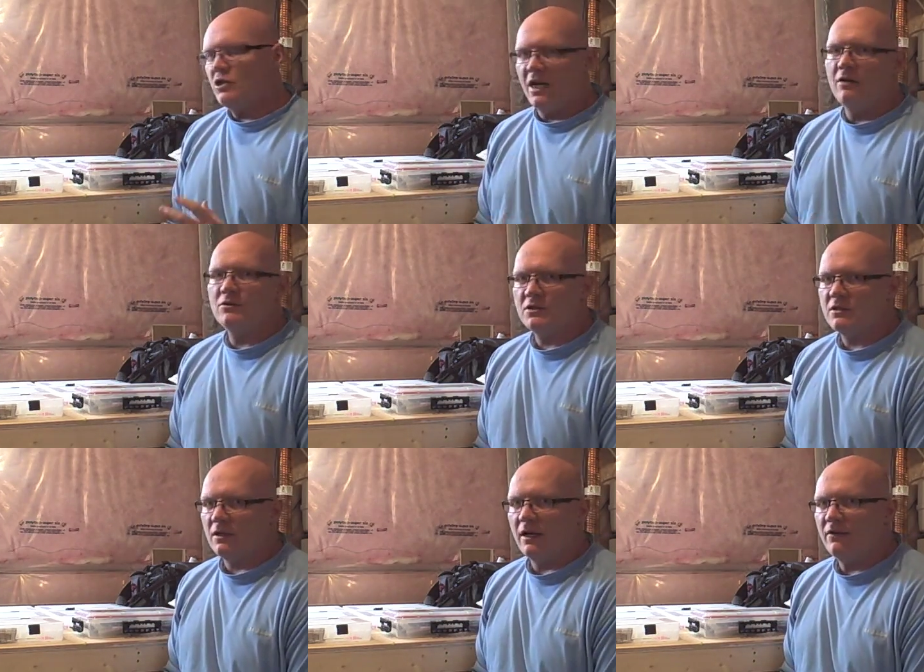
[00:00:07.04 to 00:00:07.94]

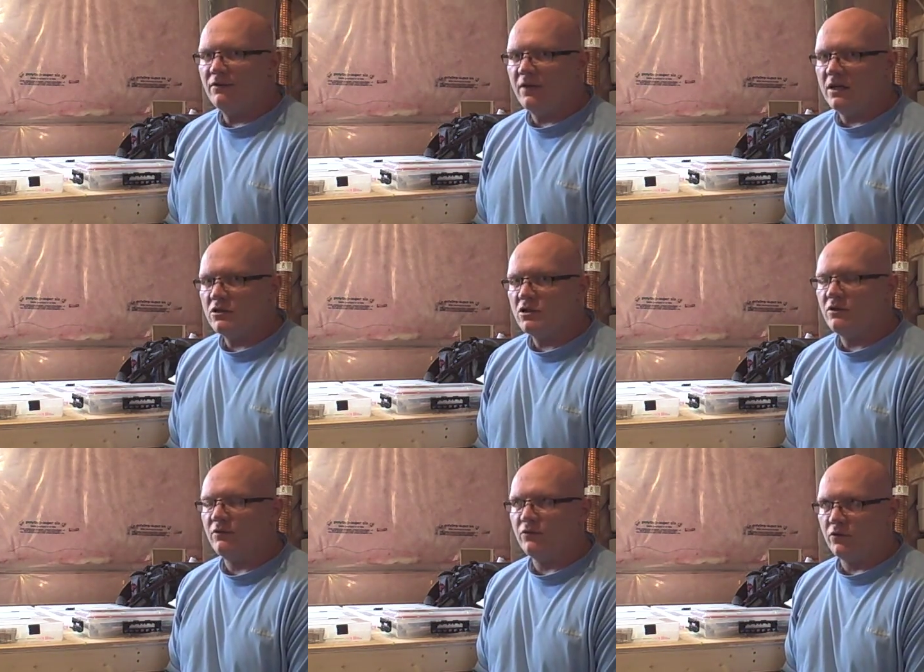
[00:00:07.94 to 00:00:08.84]
challenges that I
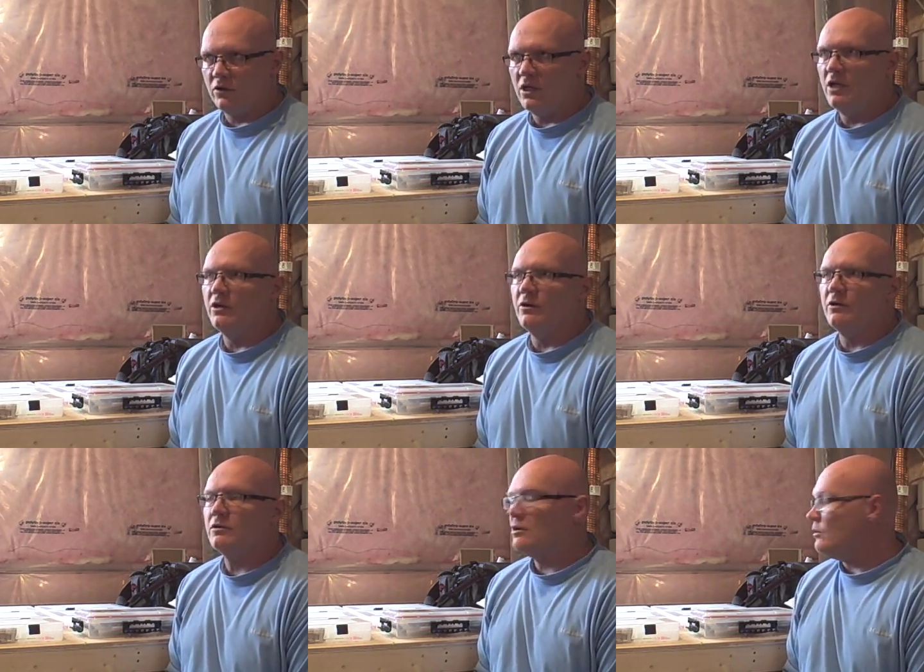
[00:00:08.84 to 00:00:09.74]
faced for
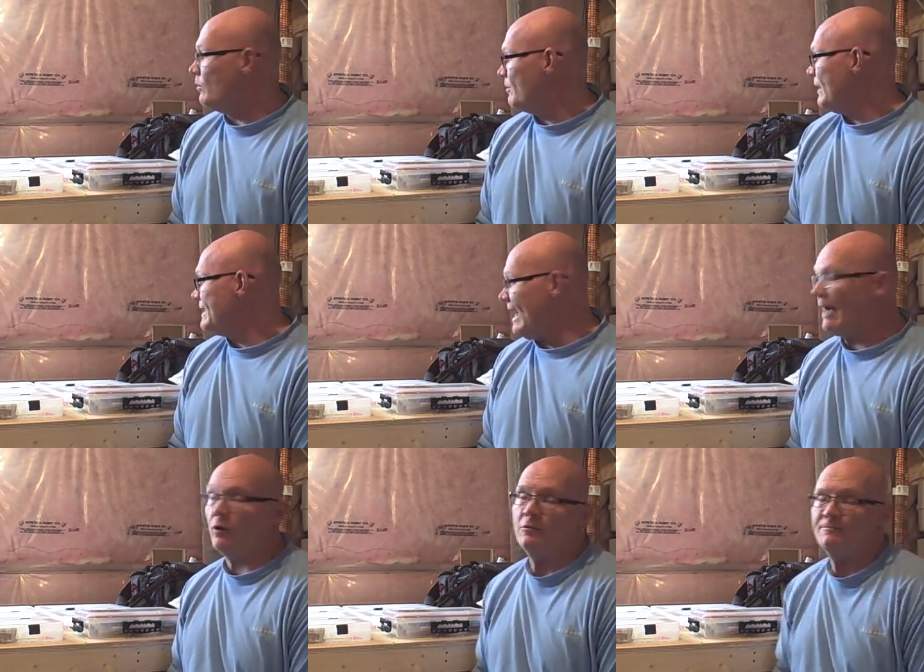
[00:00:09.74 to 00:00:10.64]
years with my
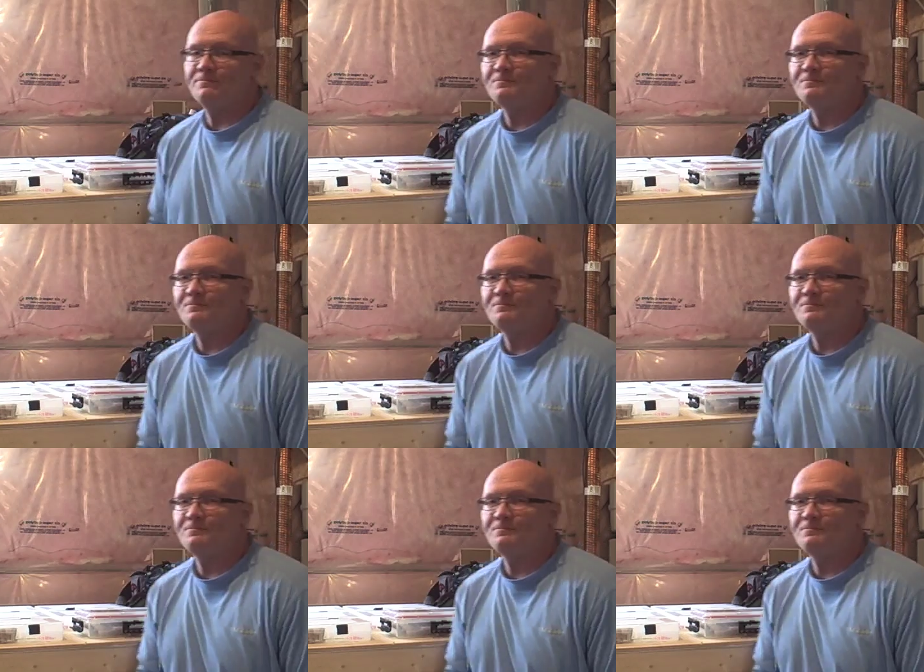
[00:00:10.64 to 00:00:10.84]
tackle.